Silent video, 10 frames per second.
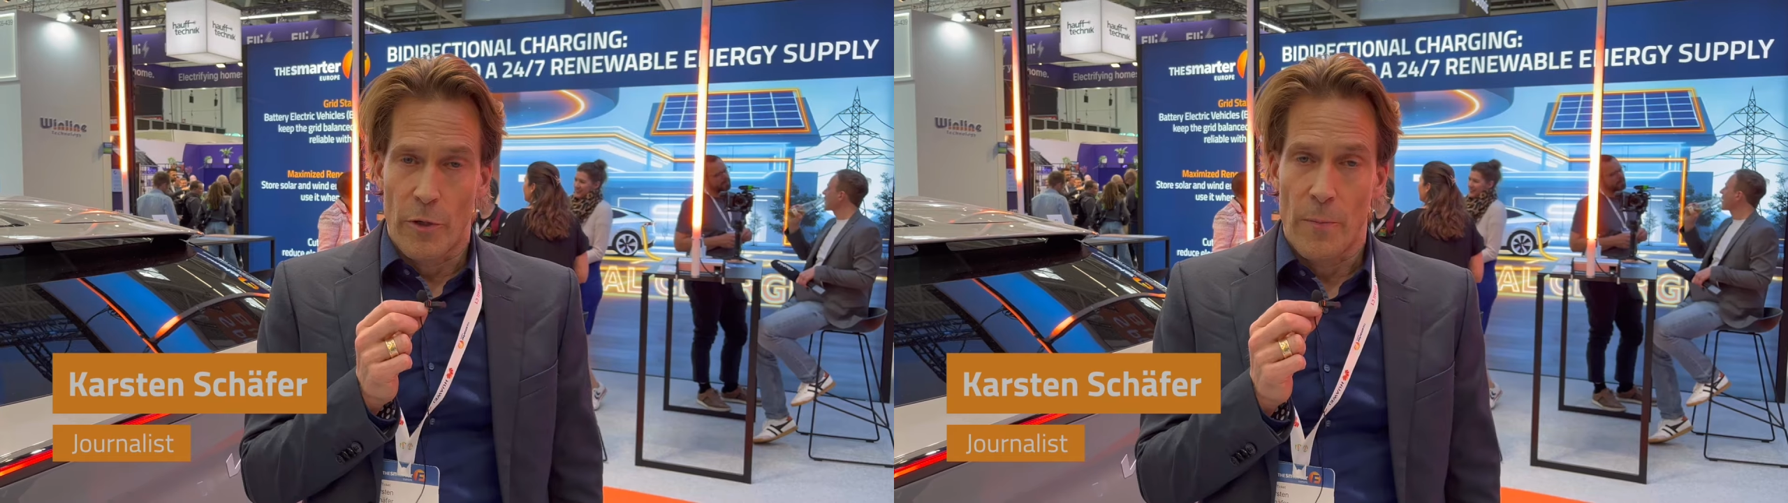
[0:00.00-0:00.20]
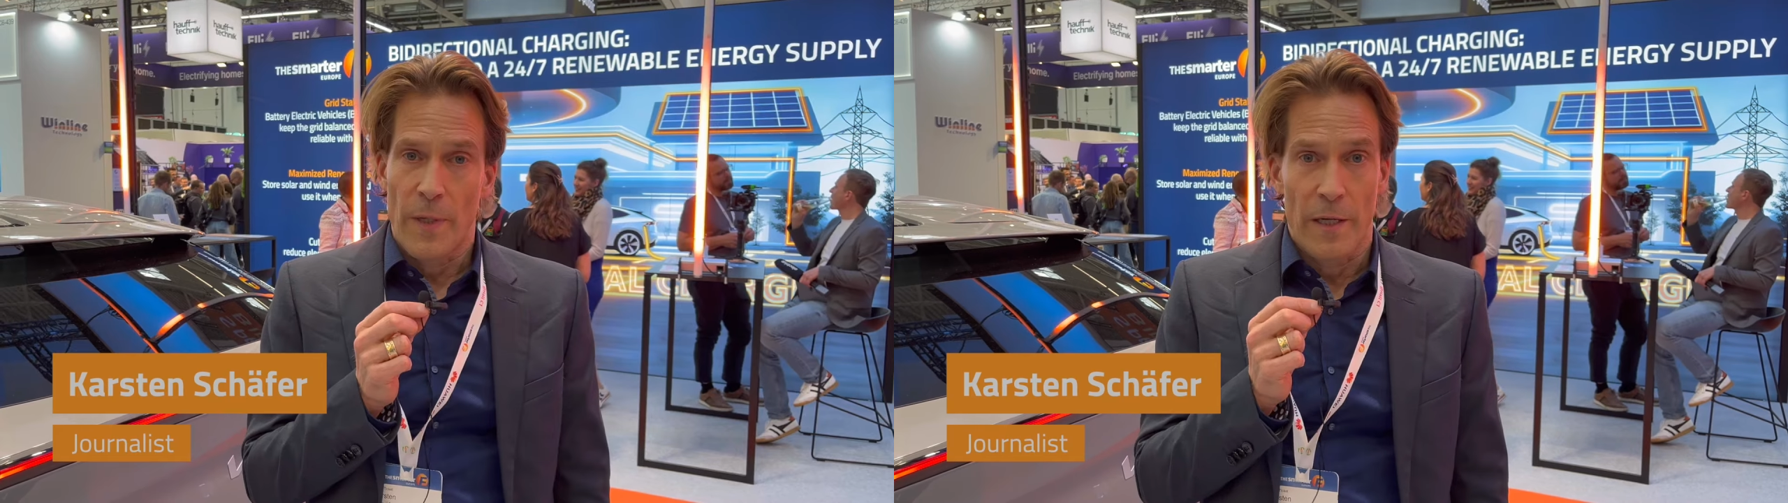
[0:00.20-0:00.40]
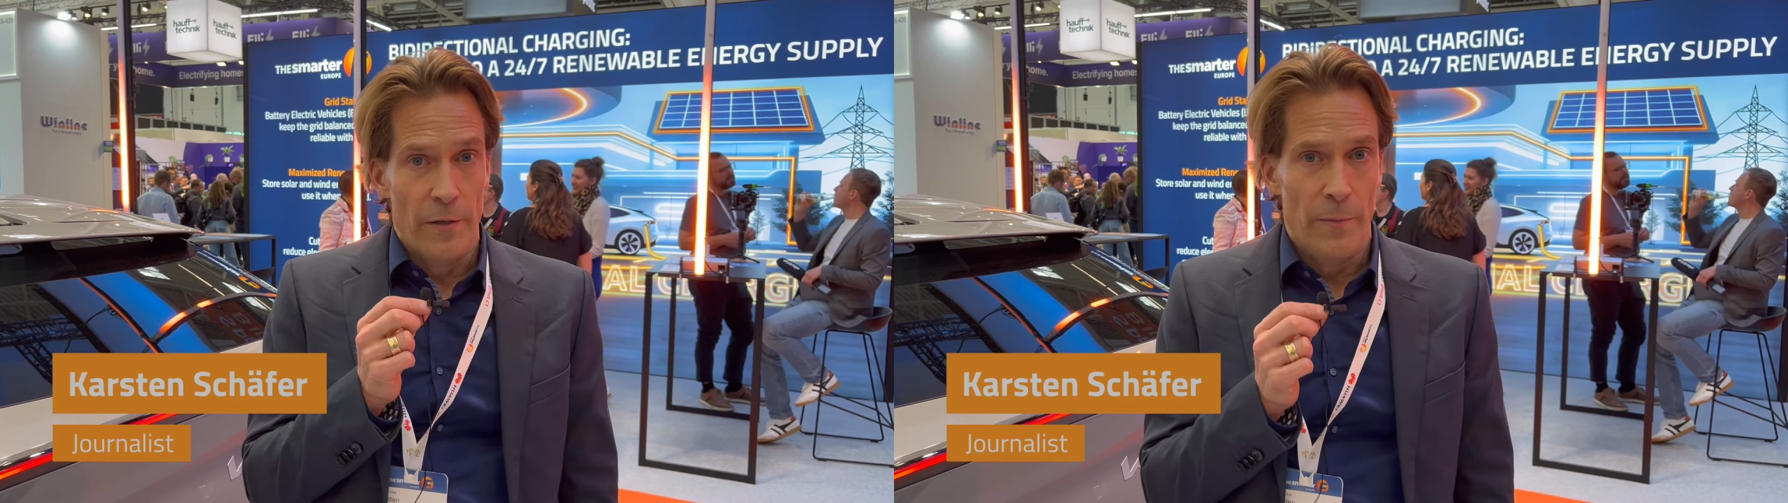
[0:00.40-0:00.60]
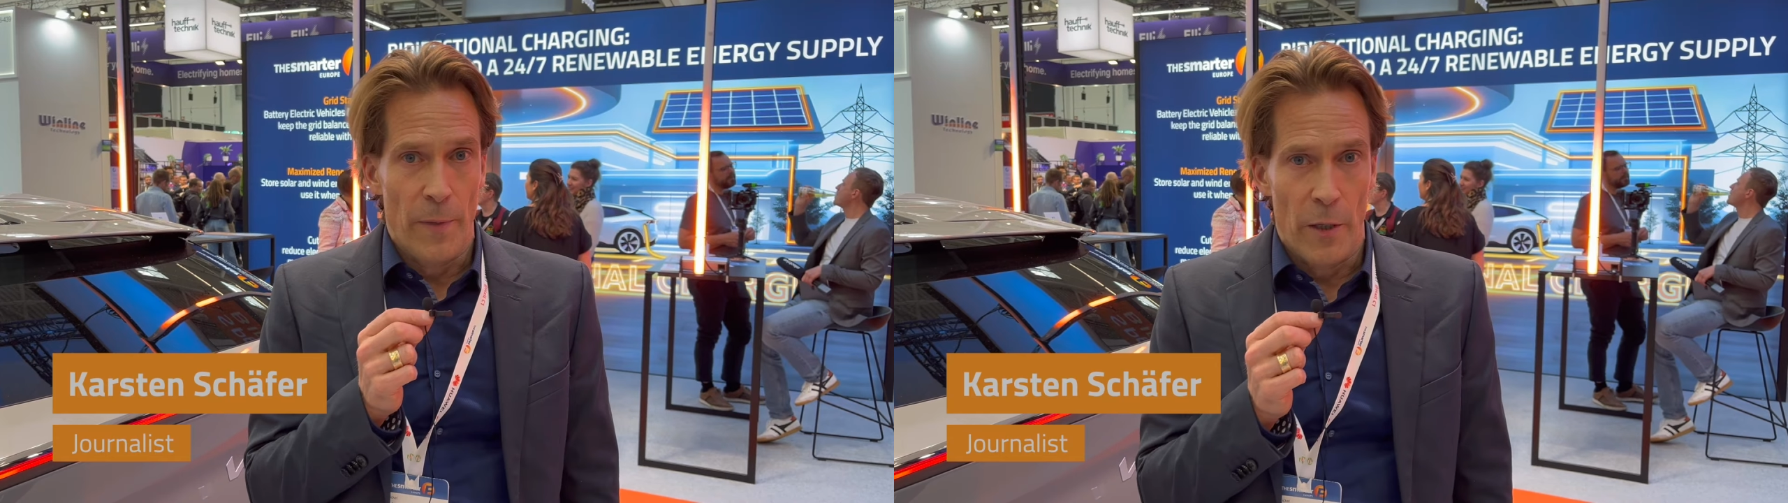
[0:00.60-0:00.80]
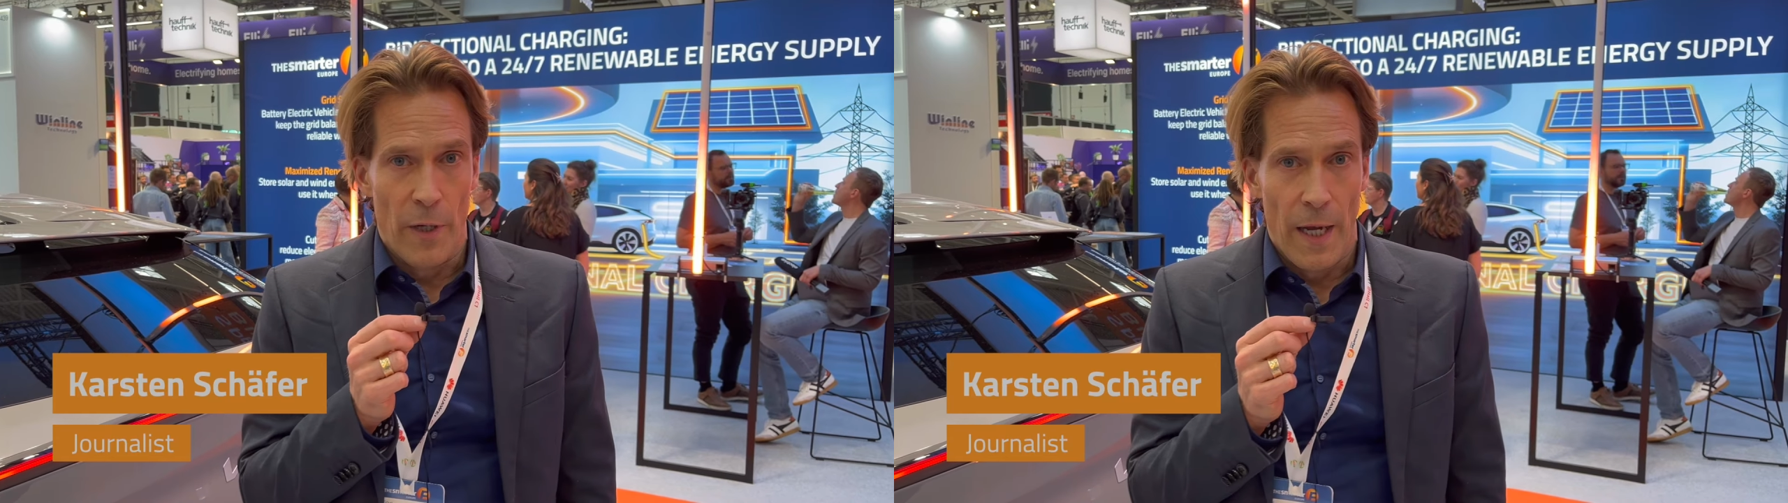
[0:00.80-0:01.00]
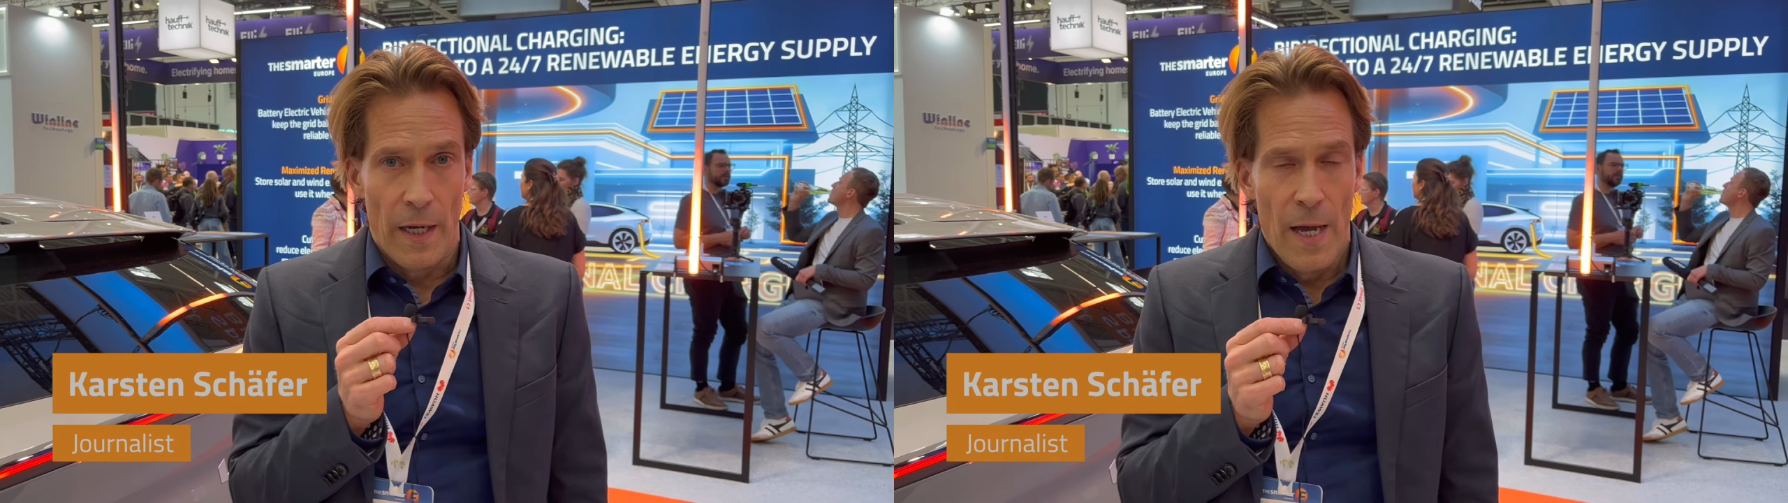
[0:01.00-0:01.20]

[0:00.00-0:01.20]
here in Munich.